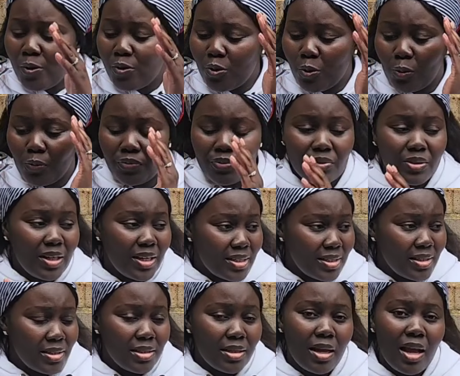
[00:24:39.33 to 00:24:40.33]
So
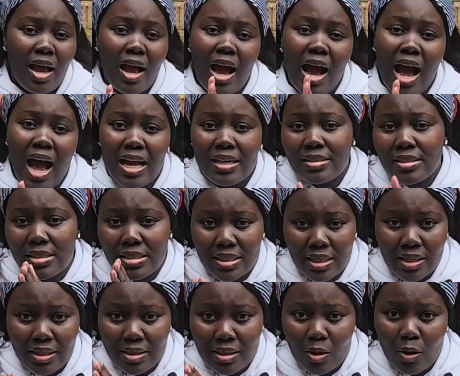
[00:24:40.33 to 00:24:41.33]
this has
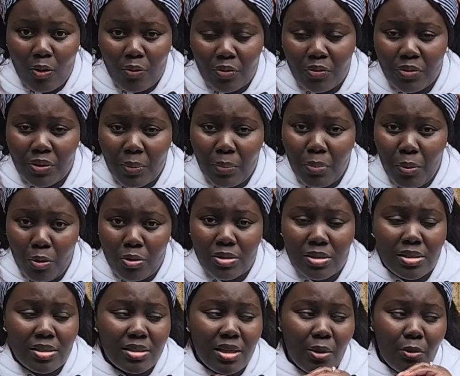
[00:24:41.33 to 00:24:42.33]
taken off the
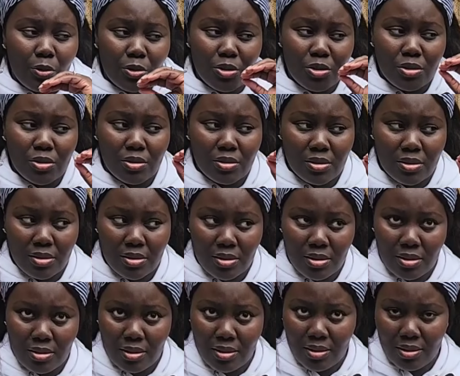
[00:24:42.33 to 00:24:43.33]
box that was
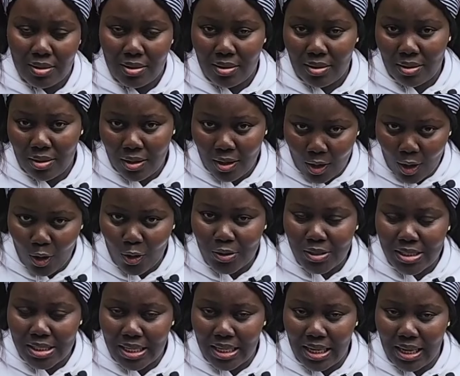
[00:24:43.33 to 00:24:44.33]

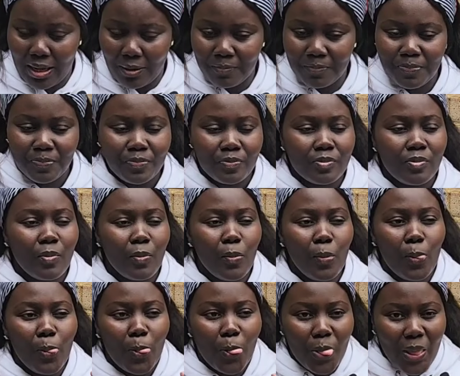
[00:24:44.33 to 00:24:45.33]
lost here.
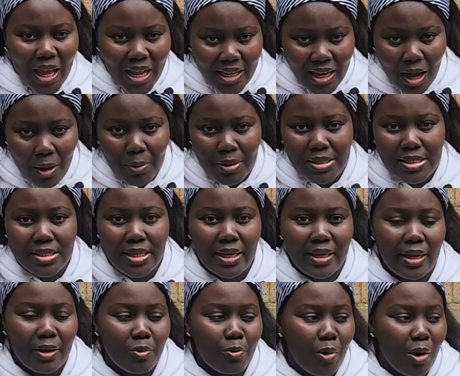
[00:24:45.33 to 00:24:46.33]
Then our
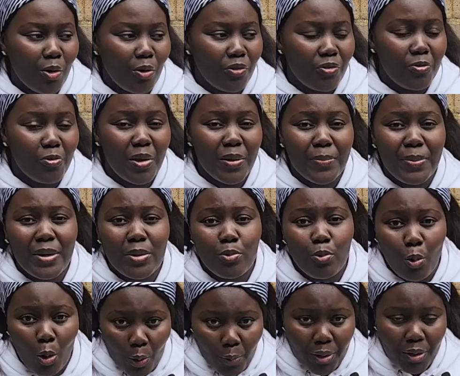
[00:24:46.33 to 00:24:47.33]
second one of we
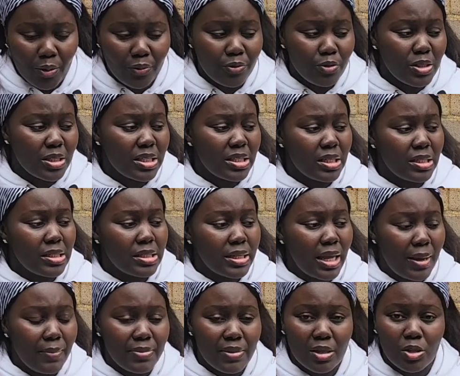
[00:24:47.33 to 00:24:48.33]
being worried of using the
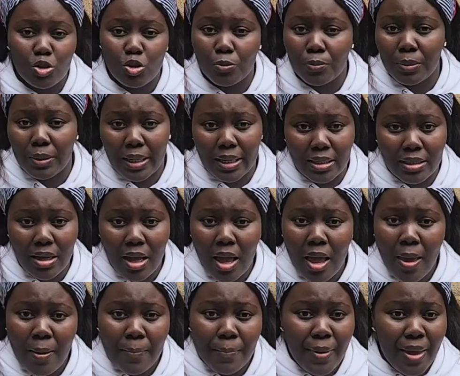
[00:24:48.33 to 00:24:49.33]
same thing to blend
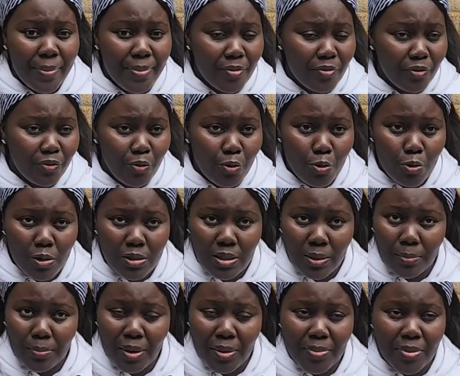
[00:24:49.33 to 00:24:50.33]
baby foods
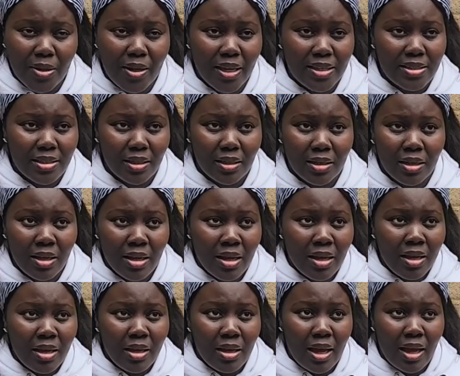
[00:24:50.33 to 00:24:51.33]
and baby getting
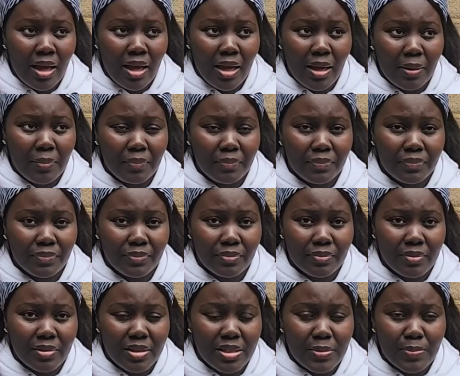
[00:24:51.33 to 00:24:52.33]

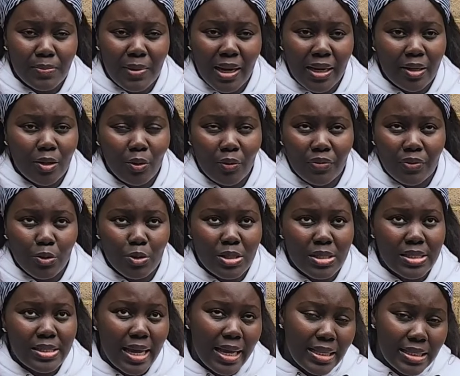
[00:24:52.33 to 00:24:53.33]
smelling of
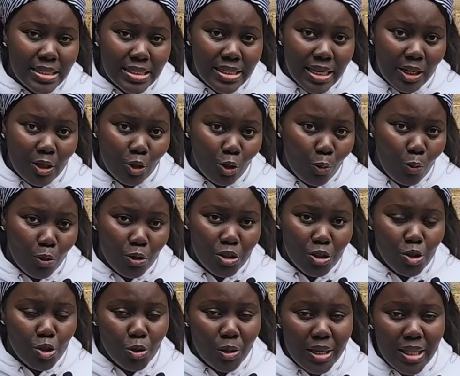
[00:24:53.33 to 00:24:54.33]
those scents and not
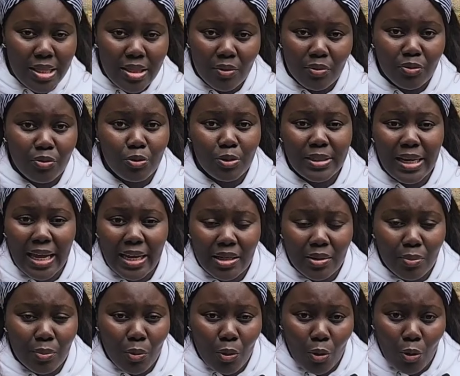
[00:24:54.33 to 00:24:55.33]
wanting to eat the food
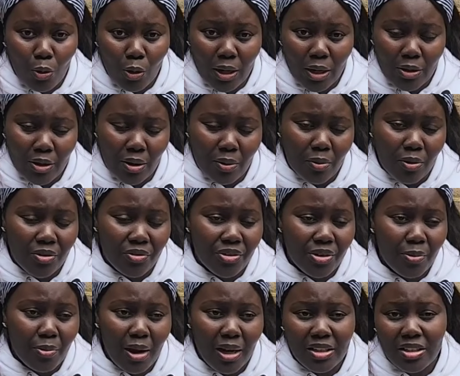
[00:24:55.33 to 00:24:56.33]
anymore, and you're
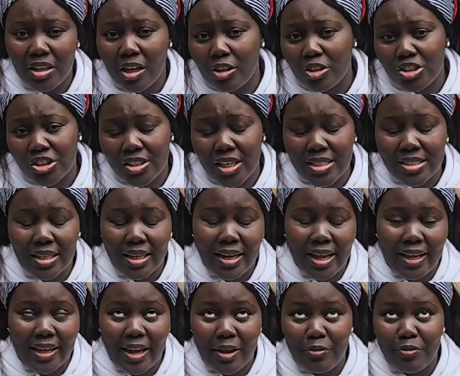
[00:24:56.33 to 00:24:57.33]
wondering why now she doesn't
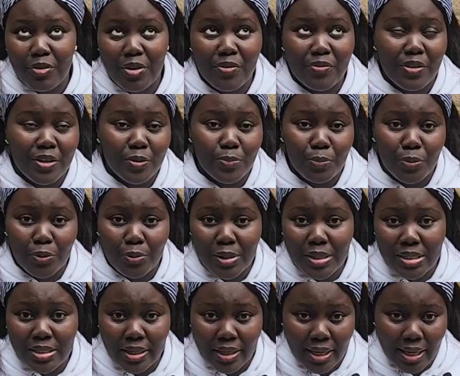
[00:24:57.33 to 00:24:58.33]
like her favorite
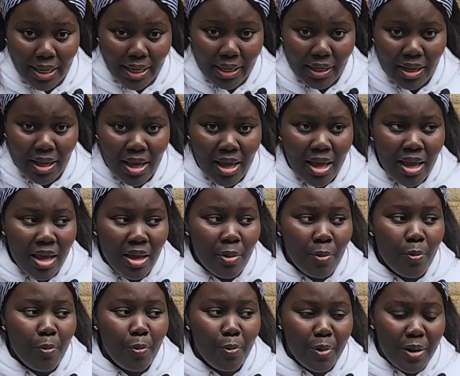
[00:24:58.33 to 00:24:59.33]
puris again,
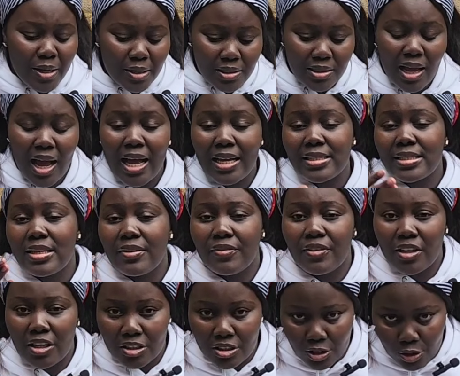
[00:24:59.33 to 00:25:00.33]
this has
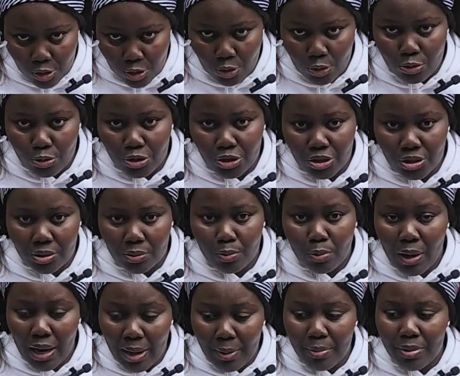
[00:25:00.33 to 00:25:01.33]
given us the
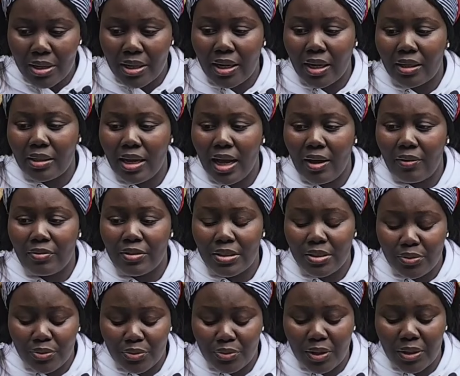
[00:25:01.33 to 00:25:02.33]
solution where we can have
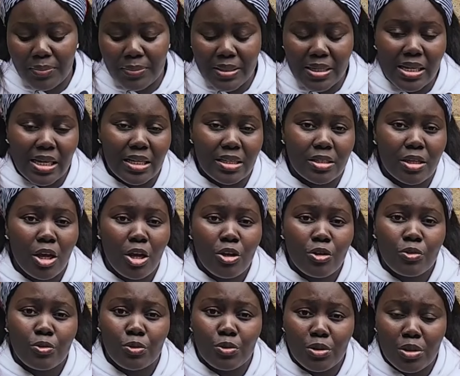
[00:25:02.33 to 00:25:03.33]
different beakers
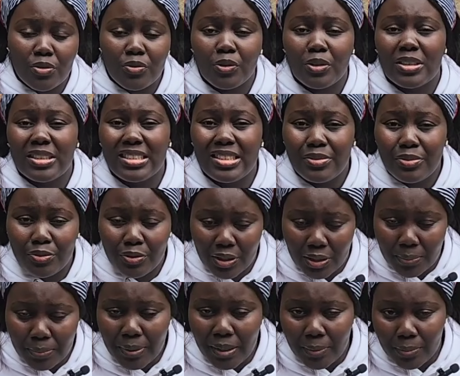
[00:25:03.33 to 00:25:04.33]
to use for different